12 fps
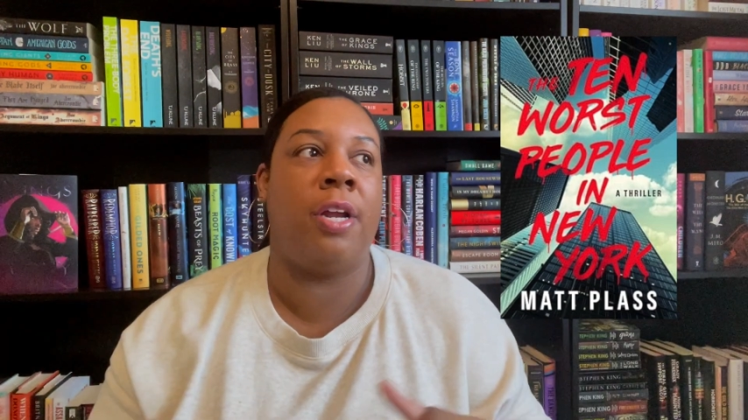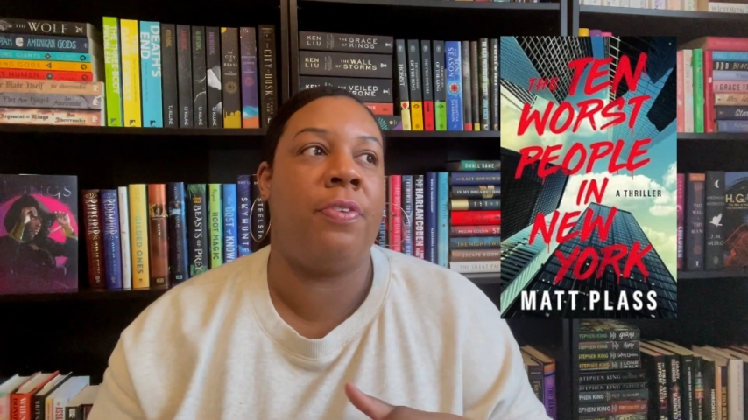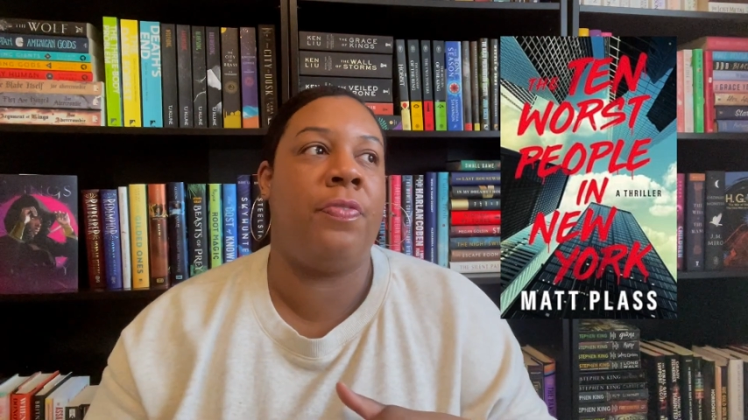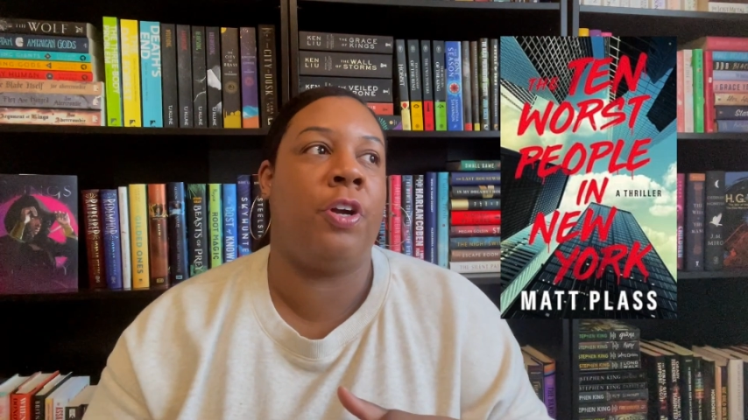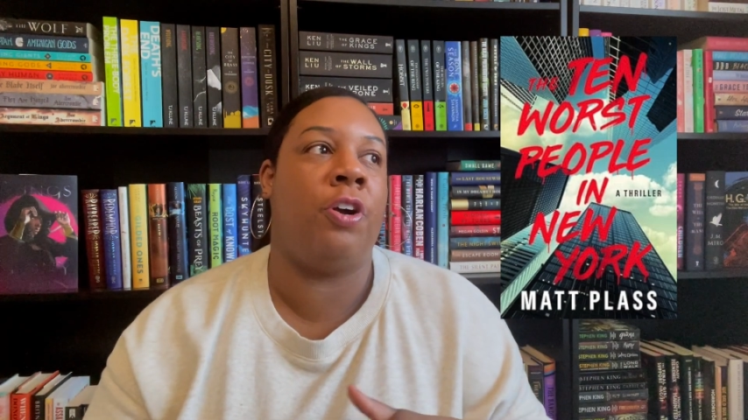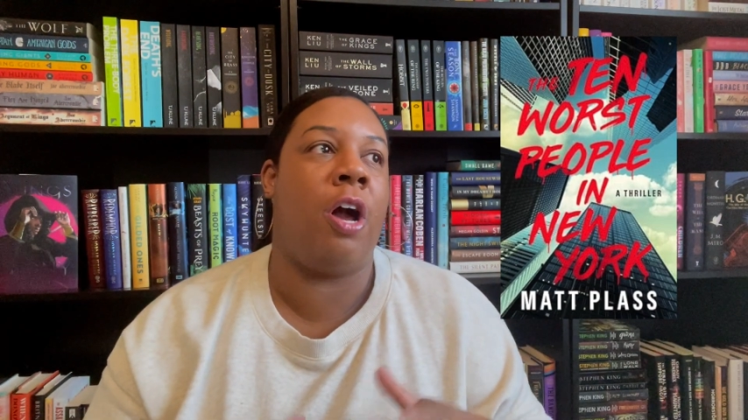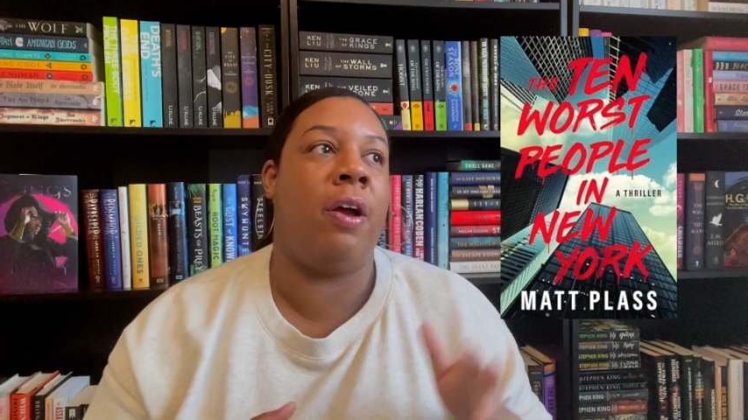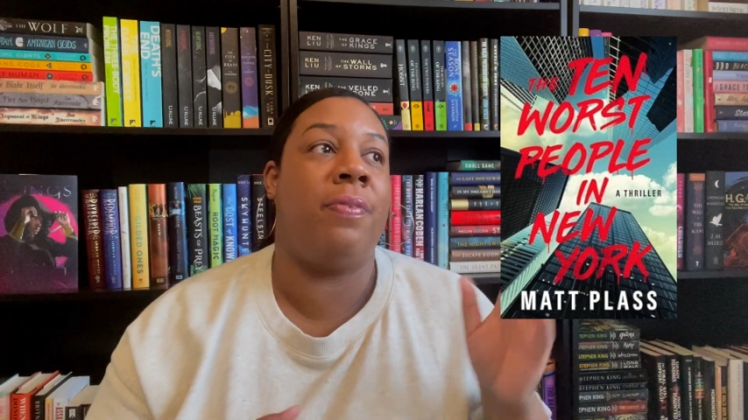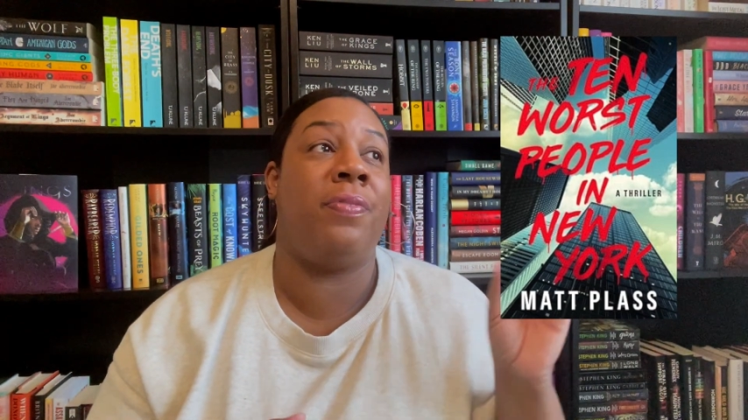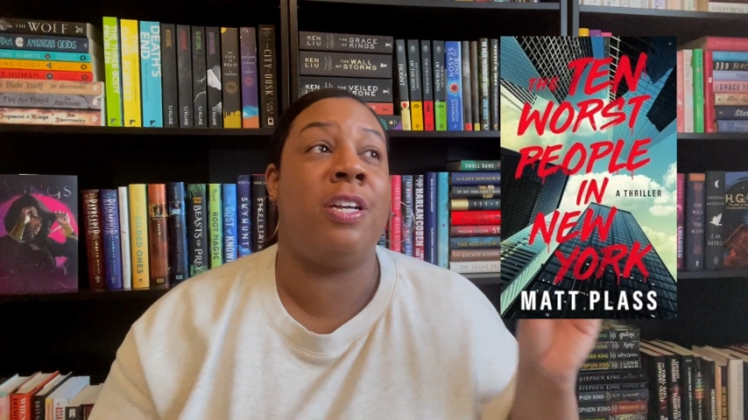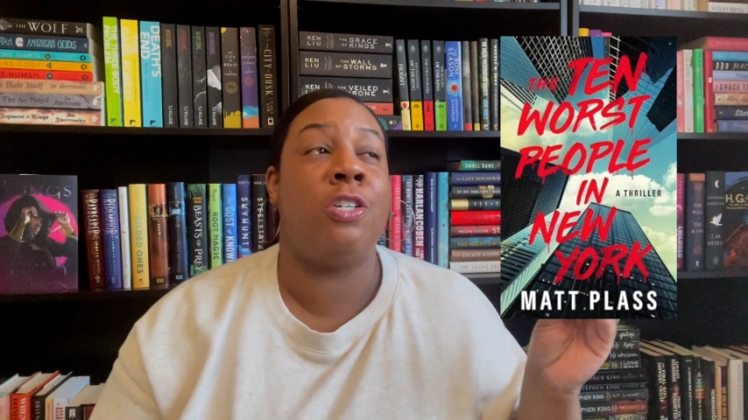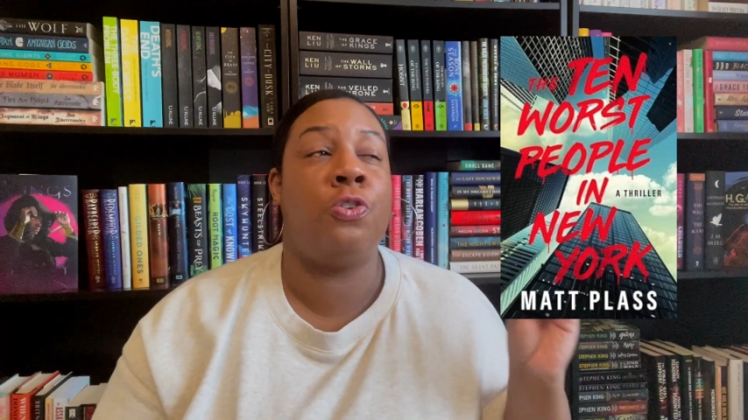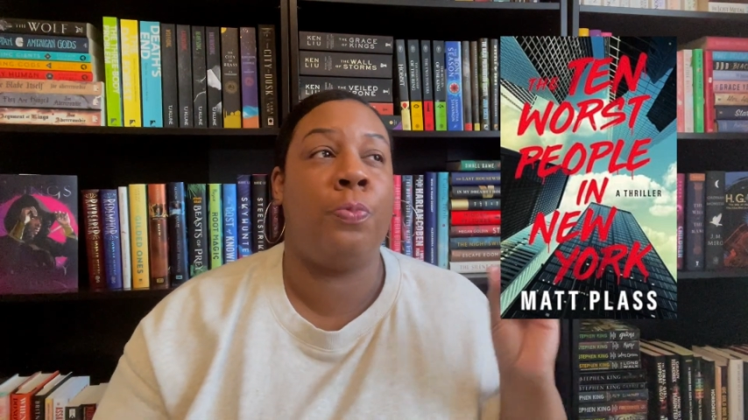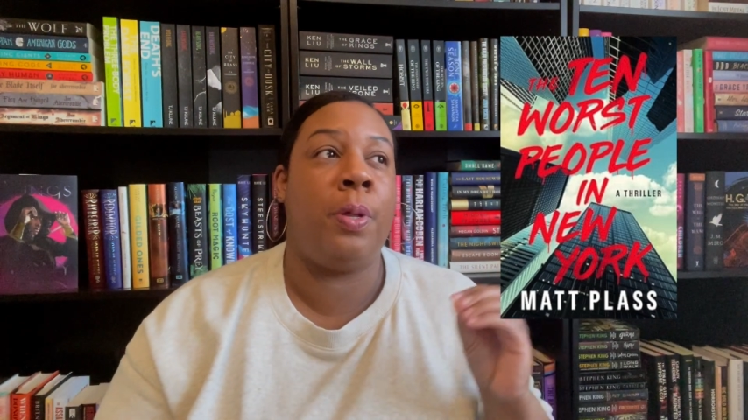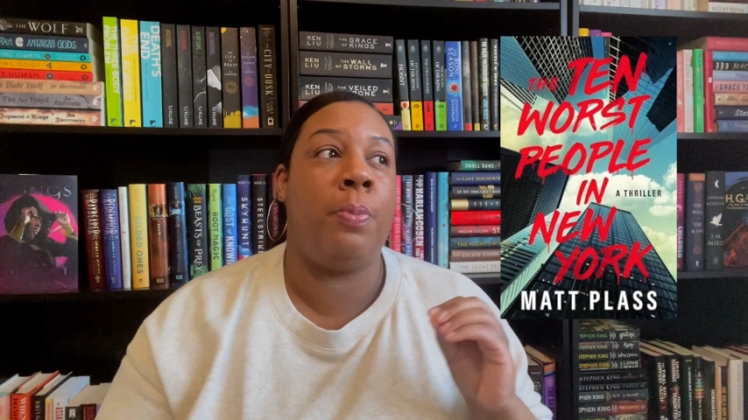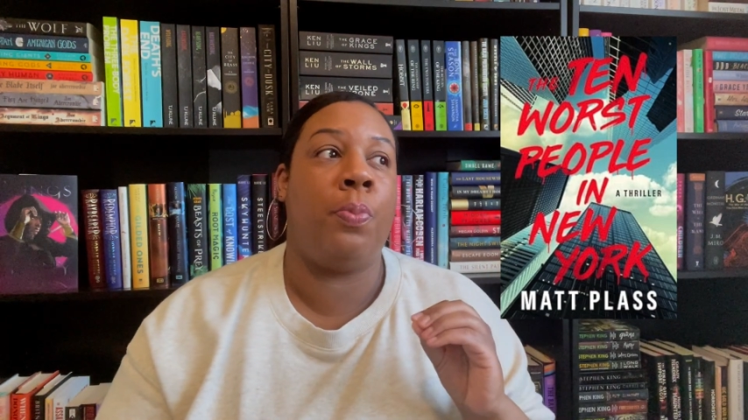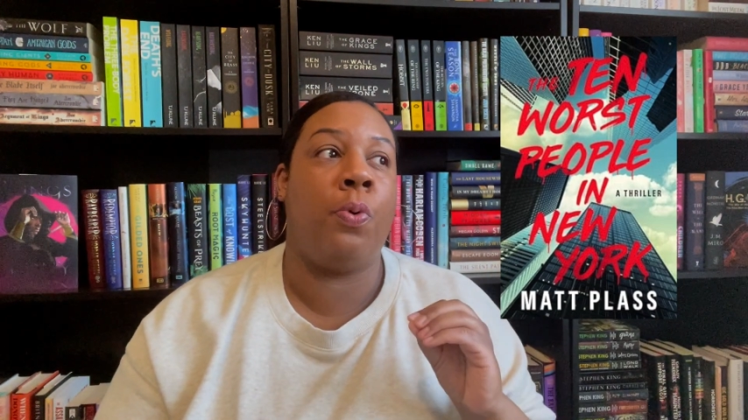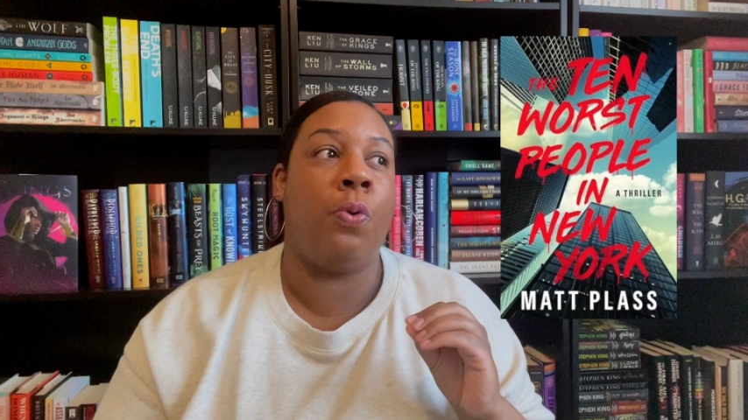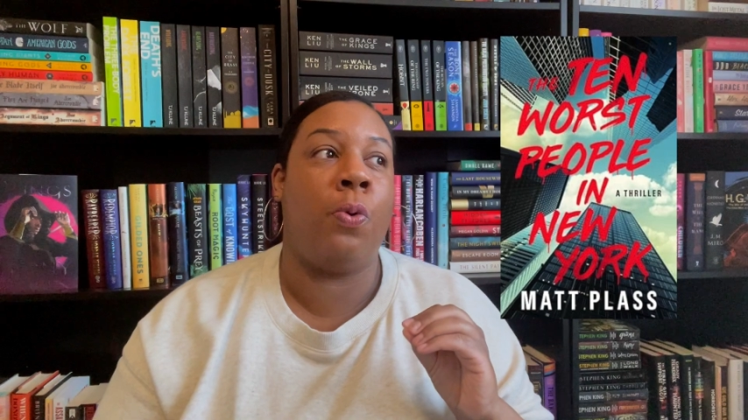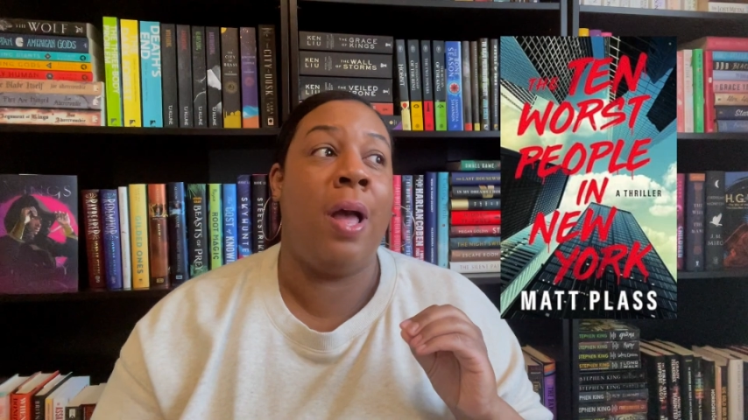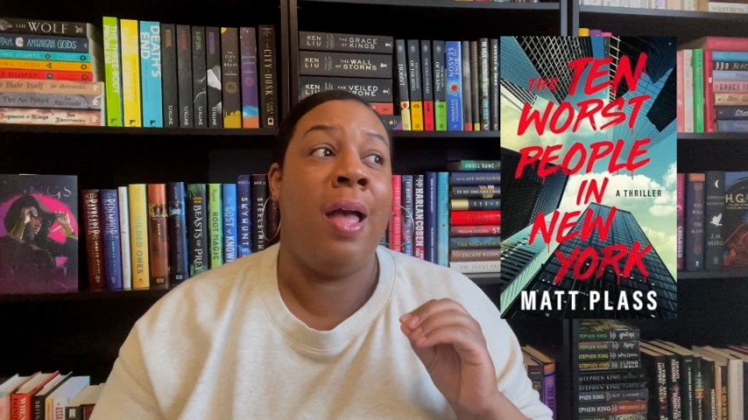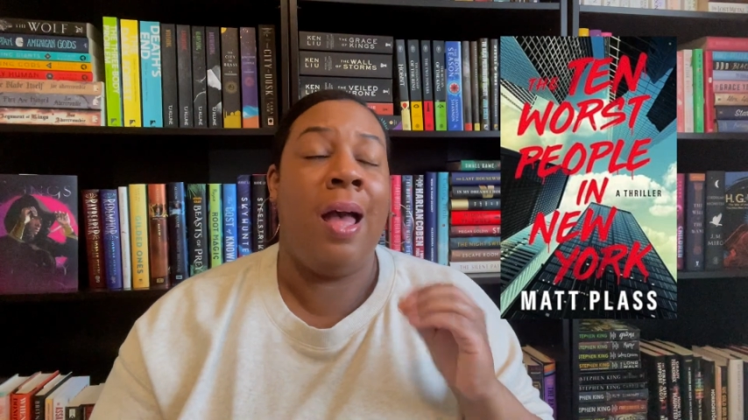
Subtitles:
to figure out if these 2 people